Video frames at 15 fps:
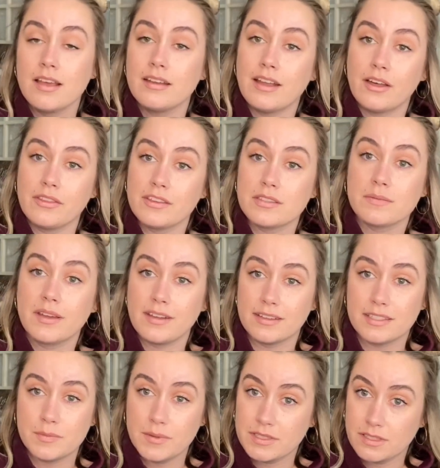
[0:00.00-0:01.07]
Now this one
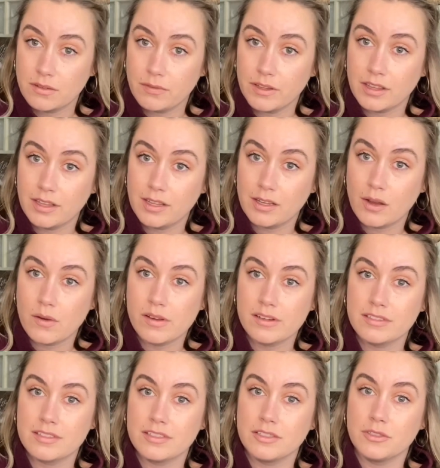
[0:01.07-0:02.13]
is specifically
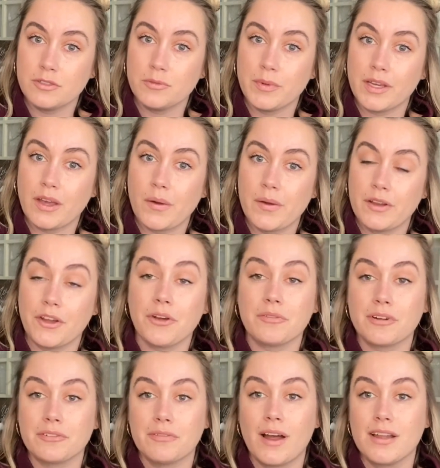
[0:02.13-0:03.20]
going to be going
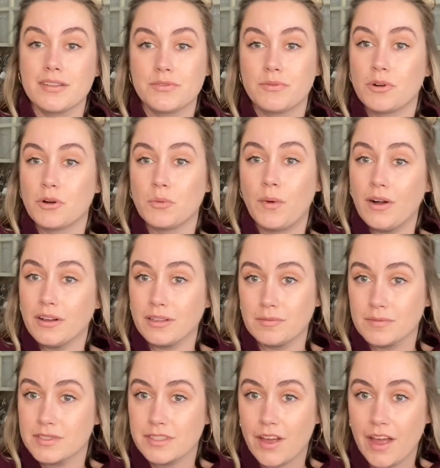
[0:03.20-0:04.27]
over fonts for
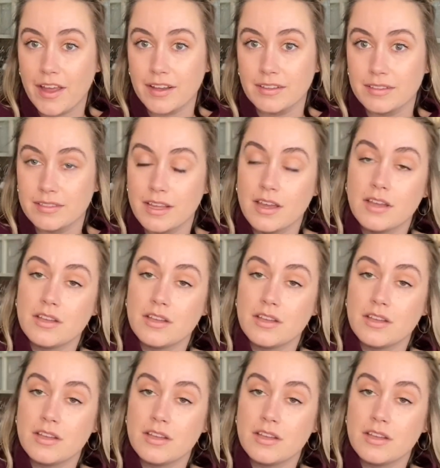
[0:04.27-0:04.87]
welcome signs.